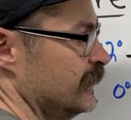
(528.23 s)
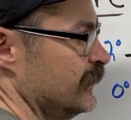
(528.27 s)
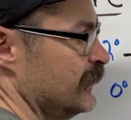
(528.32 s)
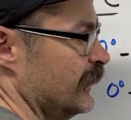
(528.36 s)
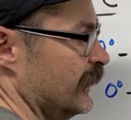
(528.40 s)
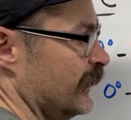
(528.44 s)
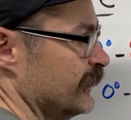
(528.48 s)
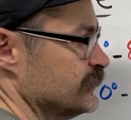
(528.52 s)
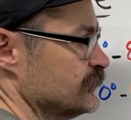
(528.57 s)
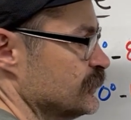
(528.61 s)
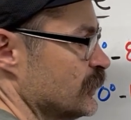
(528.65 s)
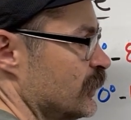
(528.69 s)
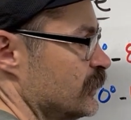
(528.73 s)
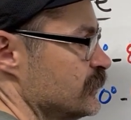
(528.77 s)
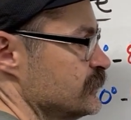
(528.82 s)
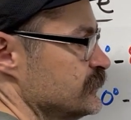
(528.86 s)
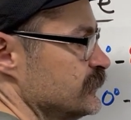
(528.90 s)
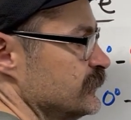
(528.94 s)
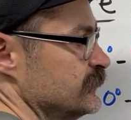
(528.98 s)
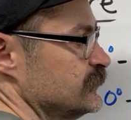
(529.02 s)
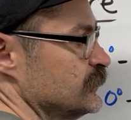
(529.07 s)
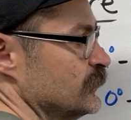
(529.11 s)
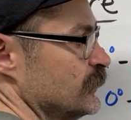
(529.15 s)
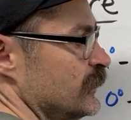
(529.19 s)
I
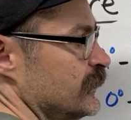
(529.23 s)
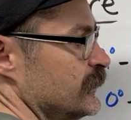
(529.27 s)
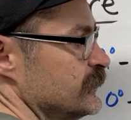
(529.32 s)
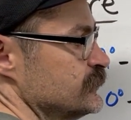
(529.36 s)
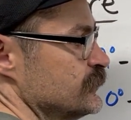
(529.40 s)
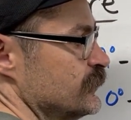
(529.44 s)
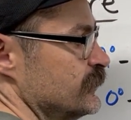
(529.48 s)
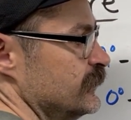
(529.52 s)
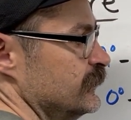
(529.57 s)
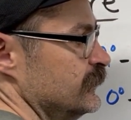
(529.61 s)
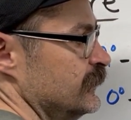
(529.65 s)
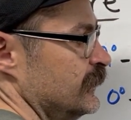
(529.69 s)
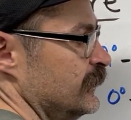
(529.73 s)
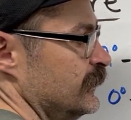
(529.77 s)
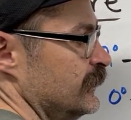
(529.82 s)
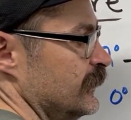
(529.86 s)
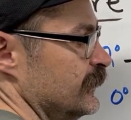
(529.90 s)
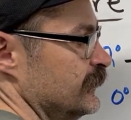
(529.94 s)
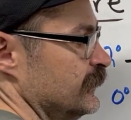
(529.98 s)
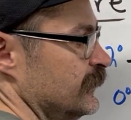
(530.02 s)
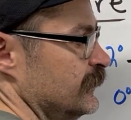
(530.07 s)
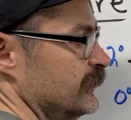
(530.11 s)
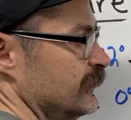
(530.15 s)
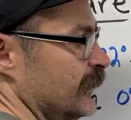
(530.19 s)
charged it to 100
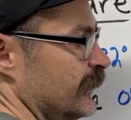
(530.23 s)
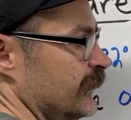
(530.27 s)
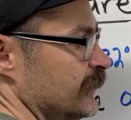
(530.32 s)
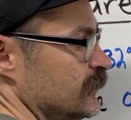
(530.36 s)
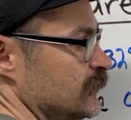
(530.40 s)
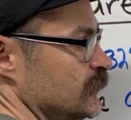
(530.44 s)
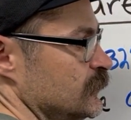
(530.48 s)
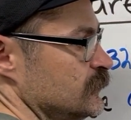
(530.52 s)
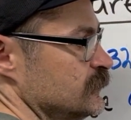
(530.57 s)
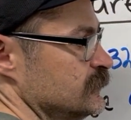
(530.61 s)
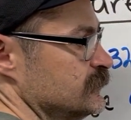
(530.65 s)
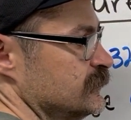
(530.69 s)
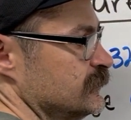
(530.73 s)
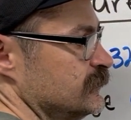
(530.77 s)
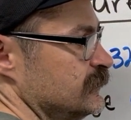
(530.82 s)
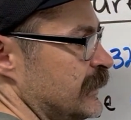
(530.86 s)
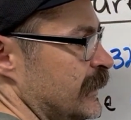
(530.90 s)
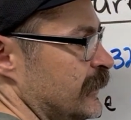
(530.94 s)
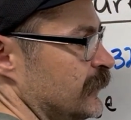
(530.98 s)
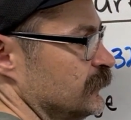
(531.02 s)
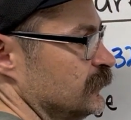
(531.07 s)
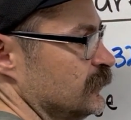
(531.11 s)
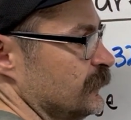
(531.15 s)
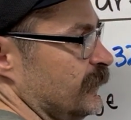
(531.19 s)
and then I used
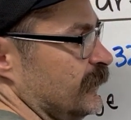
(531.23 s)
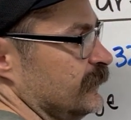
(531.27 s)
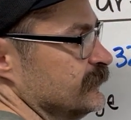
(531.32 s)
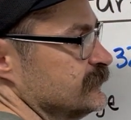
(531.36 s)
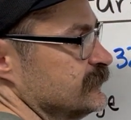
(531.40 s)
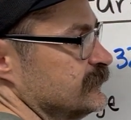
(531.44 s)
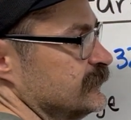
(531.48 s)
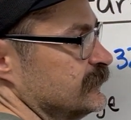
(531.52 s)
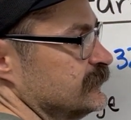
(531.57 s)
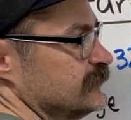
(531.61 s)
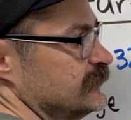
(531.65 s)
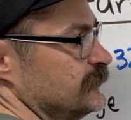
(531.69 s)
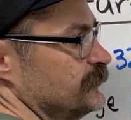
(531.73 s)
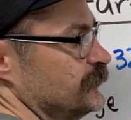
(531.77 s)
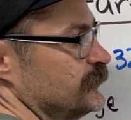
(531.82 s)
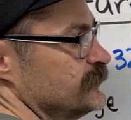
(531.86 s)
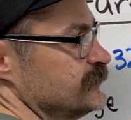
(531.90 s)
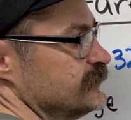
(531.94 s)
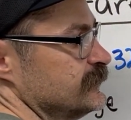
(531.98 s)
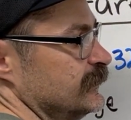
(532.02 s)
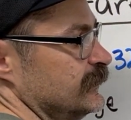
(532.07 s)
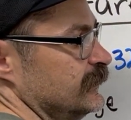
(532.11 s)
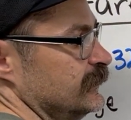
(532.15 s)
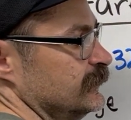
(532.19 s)
down to about
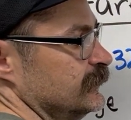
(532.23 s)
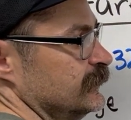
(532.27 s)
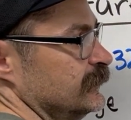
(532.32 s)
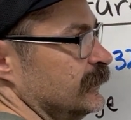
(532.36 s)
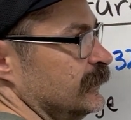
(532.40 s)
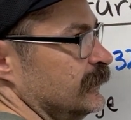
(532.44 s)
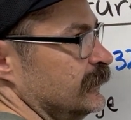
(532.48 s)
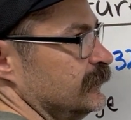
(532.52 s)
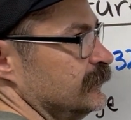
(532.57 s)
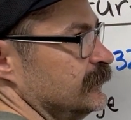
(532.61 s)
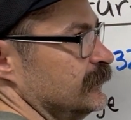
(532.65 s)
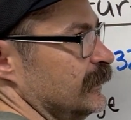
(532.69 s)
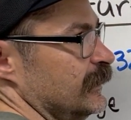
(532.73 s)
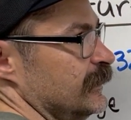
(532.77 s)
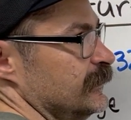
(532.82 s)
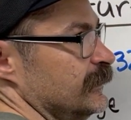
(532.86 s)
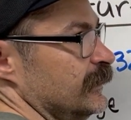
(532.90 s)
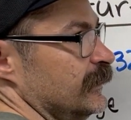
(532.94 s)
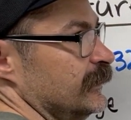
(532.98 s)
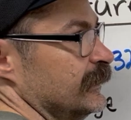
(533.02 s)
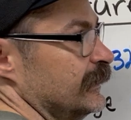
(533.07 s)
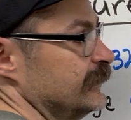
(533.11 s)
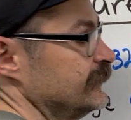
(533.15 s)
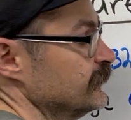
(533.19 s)
60%, and
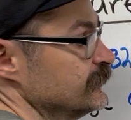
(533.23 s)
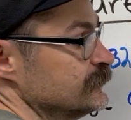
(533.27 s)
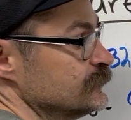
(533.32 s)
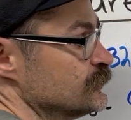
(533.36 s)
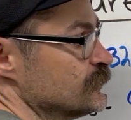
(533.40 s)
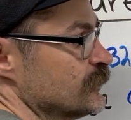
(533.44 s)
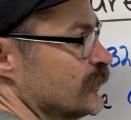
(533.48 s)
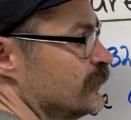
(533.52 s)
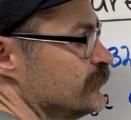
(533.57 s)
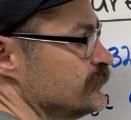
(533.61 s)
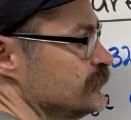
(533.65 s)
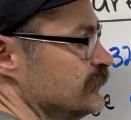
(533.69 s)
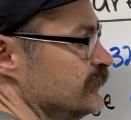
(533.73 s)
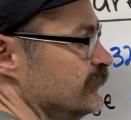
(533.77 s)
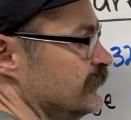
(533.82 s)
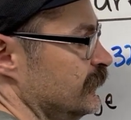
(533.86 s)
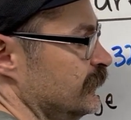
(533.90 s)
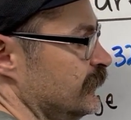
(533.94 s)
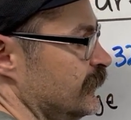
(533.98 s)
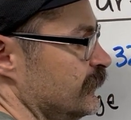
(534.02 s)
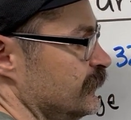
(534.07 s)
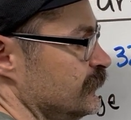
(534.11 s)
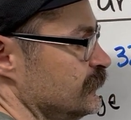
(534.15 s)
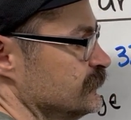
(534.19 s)
then I didn't charge it
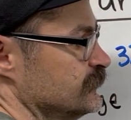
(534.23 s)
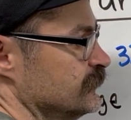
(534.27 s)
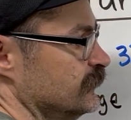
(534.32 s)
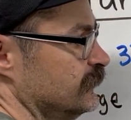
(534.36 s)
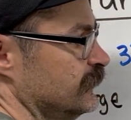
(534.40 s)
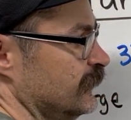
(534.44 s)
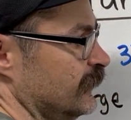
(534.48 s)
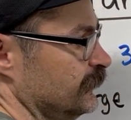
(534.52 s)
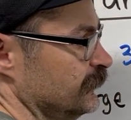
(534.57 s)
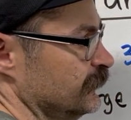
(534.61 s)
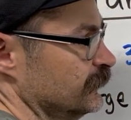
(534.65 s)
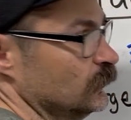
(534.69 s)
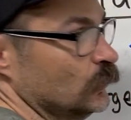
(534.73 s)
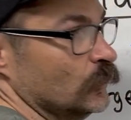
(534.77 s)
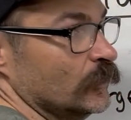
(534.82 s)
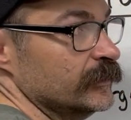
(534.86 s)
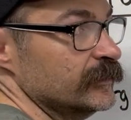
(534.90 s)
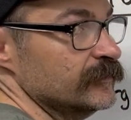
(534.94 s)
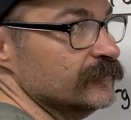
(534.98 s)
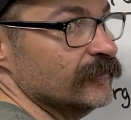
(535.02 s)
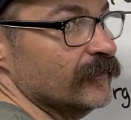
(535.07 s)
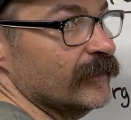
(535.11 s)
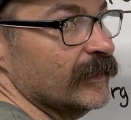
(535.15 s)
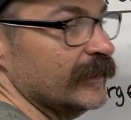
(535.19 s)
and I used it down to
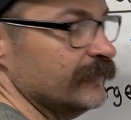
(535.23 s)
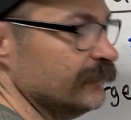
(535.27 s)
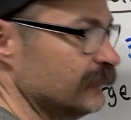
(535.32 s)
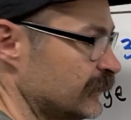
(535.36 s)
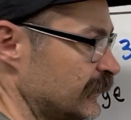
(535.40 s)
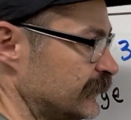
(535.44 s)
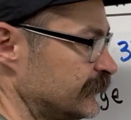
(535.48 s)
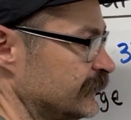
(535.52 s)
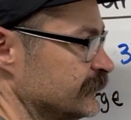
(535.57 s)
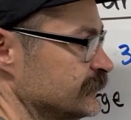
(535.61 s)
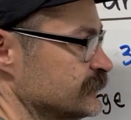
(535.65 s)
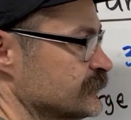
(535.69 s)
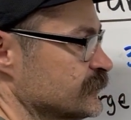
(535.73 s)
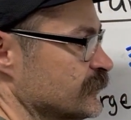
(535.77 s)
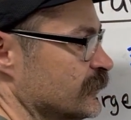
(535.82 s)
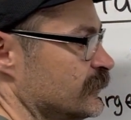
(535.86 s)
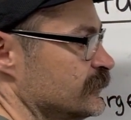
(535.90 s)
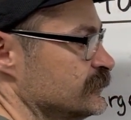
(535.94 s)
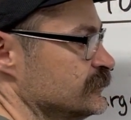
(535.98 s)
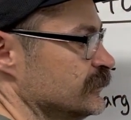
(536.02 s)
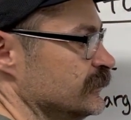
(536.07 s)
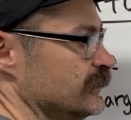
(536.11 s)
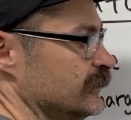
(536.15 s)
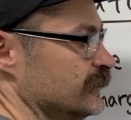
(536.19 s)
25 and I didn't
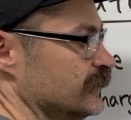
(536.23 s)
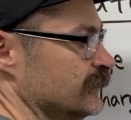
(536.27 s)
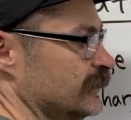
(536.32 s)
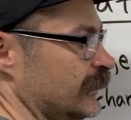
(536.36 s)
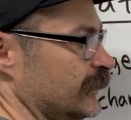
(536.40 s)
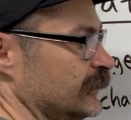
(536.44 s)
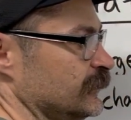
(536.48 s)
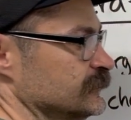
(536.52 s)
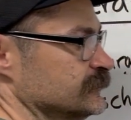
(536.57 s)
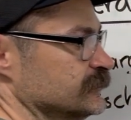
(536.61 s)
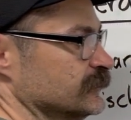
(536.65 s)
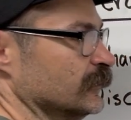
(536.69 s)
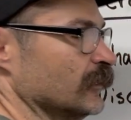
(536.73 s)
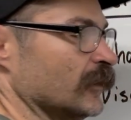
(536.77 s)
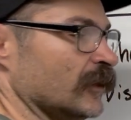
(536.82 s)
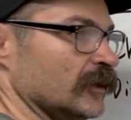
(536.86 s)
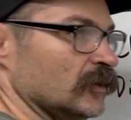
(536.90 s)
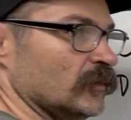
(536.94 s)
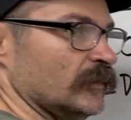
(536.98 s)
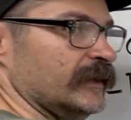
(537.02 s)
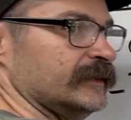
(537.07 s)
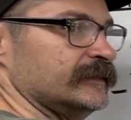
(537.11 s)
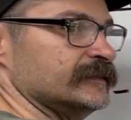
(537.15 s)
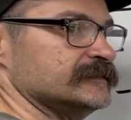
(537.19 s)
charge it, and then I used it all
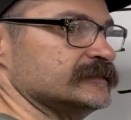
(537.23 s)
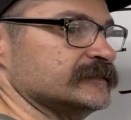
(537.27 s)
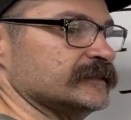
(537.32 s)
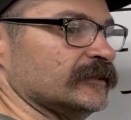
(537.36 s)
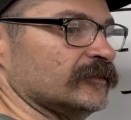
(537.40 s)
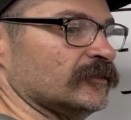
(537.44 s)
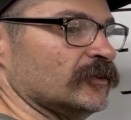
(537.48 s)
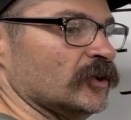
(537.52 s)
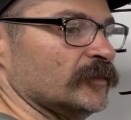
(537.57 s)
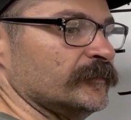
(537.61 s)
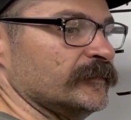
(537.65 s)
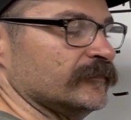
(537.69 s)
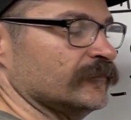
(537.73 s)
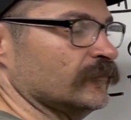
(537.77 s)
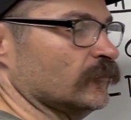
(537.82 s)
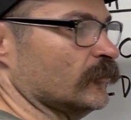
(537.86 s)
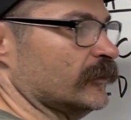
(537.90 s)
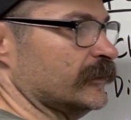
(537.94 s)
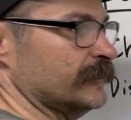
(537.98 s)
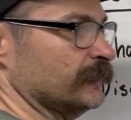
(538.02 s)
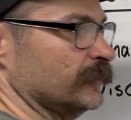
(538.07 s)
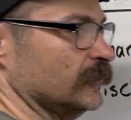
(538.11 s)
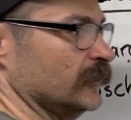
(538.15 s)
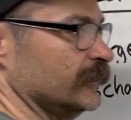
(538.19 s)
the way to 0
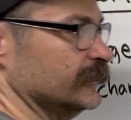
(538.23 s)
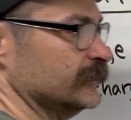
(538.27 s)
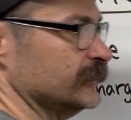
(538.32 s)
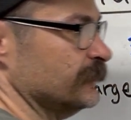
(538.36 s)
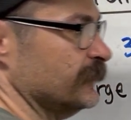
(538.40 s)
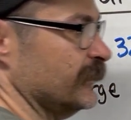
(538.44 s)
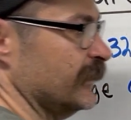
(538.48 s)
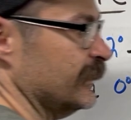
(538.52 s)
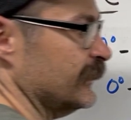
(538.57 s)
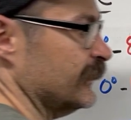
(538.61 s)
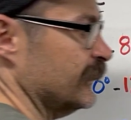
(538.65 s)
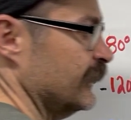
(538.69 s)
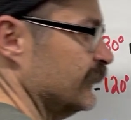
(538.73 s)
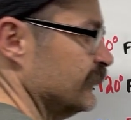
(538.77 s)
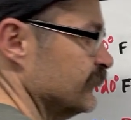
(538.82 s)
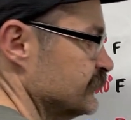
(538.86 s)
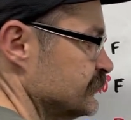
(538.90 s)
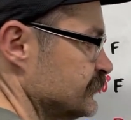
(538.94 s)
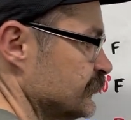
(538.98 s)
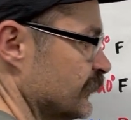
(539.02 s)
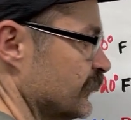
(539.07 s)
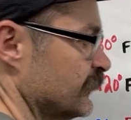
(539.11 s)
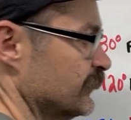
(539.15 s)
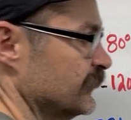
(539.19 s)
before I plugged it back in and
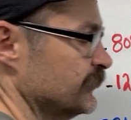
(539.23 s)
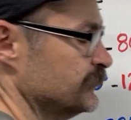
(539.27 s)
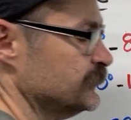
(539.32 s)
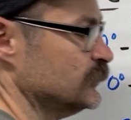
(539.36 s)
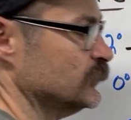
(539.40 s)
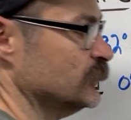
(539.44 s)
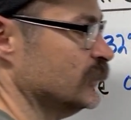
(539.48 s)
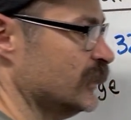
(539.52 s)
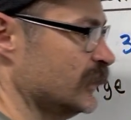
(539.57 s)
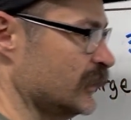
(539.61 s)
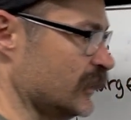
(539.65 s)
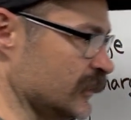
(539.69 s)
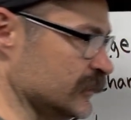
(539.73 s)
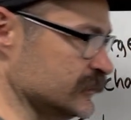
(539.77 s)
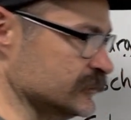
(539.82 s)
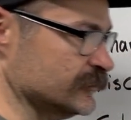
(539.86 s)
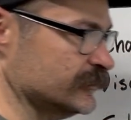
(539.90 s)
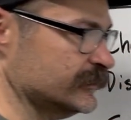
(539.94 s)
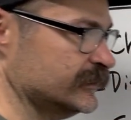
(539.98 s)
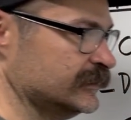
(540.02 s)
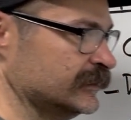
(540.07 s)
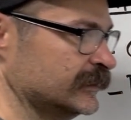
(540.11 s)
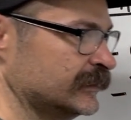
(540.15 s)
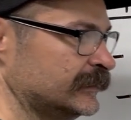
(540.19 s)
took it up to
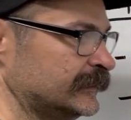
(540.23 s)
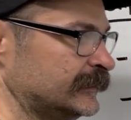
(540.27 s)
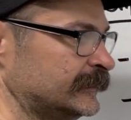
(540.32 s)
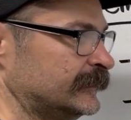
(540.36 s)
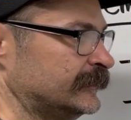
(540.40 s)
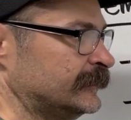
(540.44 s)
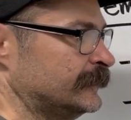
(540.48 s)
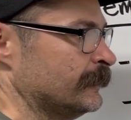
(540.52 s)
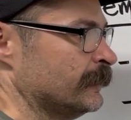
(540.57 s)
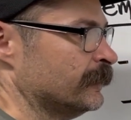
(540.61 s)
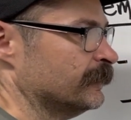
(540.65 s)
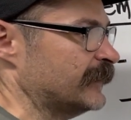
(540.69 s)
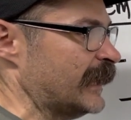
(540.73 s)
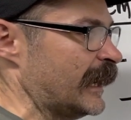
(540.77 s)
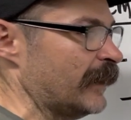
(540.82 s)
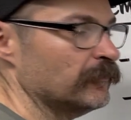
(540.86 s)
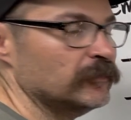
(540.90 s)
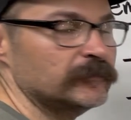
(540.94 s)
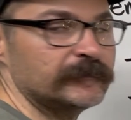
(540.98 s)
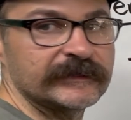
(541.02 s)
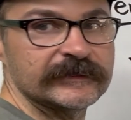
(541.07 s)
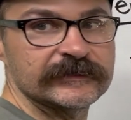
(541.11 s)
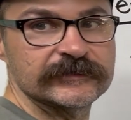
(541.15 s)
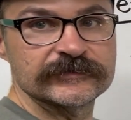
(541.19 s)
100. That
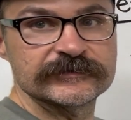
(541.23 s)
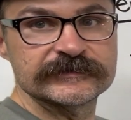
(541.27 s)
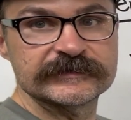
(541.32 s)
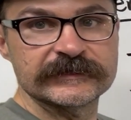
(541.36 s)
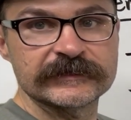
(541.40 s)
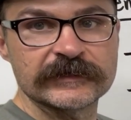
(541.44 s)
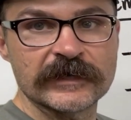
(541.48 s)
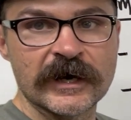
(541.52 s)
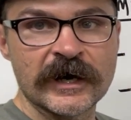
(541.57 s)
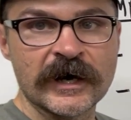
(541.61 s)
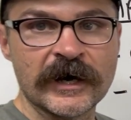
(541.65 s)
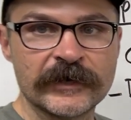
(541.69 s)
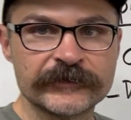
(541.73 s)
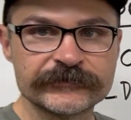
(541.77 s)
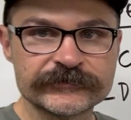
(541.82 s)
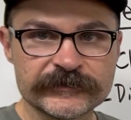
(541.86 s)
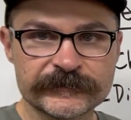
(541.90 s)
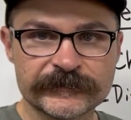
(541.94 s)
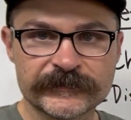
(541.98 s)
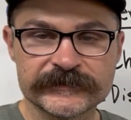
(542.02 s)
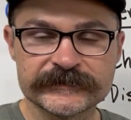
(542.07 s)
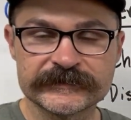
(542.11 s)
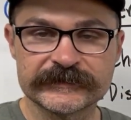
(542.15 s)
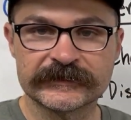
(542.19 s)
would be using
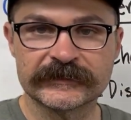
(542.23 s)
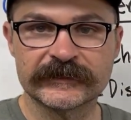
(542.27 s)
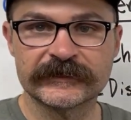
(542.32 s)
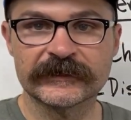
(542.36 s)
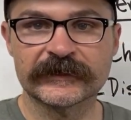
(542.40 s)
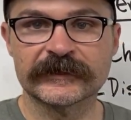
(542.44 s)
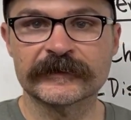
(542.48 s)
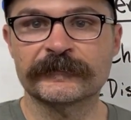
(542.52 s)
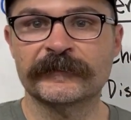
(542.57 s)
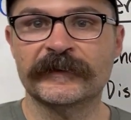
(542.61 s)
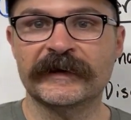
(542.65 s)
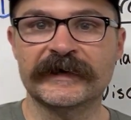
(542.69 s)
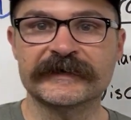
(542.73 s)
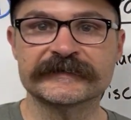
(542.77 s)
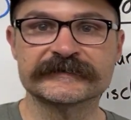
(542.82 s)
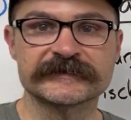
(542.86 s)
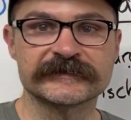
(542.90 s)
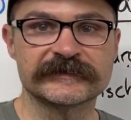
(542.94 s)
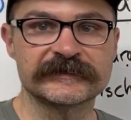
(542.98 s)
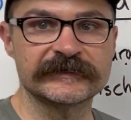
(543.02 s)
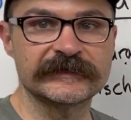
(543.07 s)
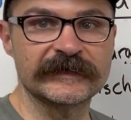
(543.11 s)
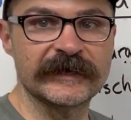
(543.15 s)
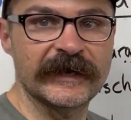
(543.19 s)
100% of the
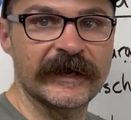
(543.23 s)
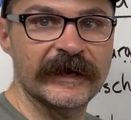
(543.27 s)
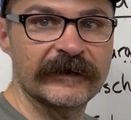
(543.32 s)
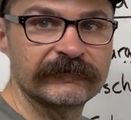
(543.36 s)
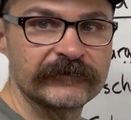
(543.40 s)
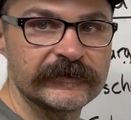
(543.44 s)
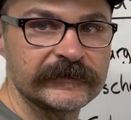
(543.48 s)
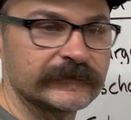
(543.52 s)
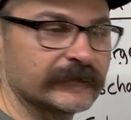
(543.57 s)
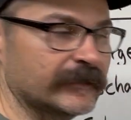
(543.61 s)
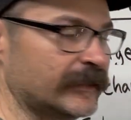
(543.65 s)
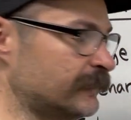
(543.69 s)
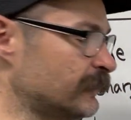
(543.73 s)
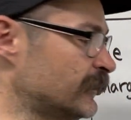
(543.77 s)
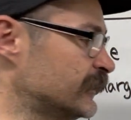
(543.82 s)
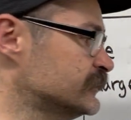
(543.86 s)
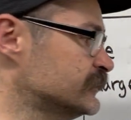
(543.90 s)
capacity every time I